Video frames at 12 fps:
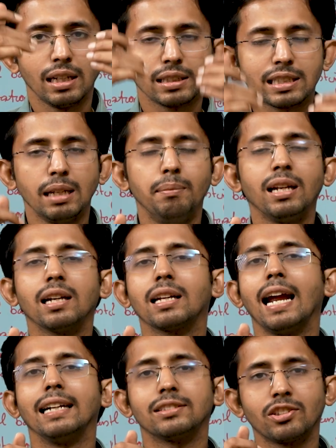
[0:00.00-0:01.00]
similar
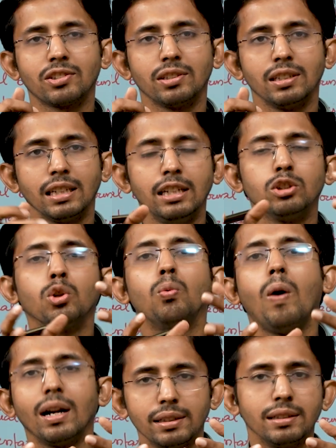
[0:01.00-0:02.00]
heads into
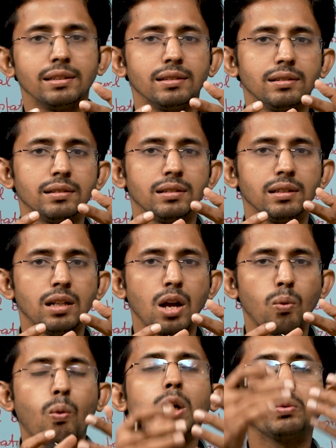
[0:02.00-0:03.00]
one,
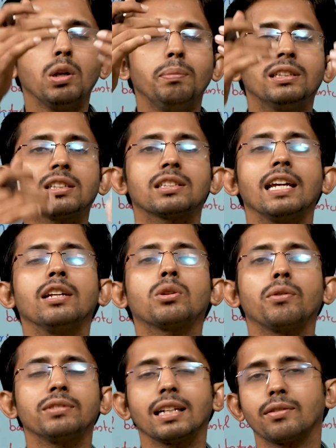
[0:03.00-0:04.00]
what will be the state
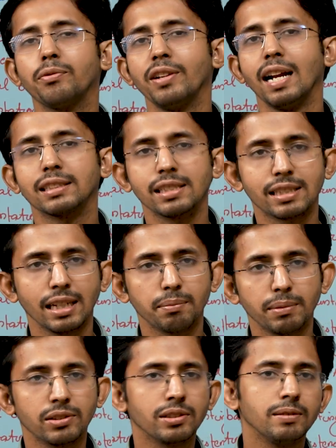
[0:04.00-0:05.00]
of that financial
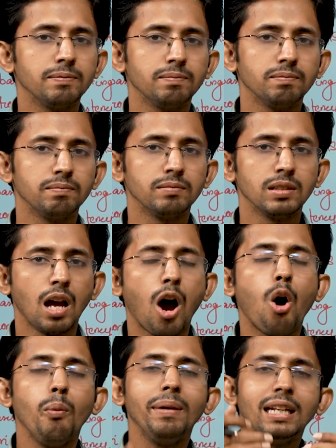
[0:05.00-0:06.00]
statements?
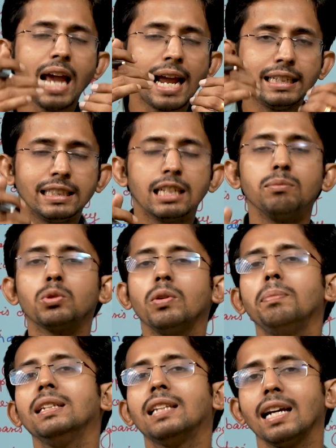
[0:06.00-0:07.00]
How many items
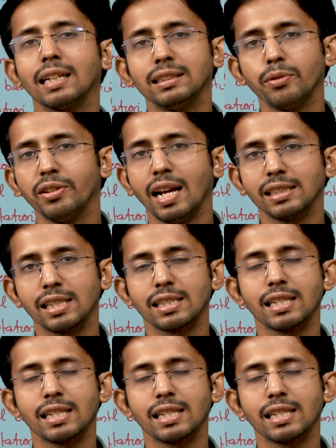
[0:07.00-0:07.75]
will be there in the financial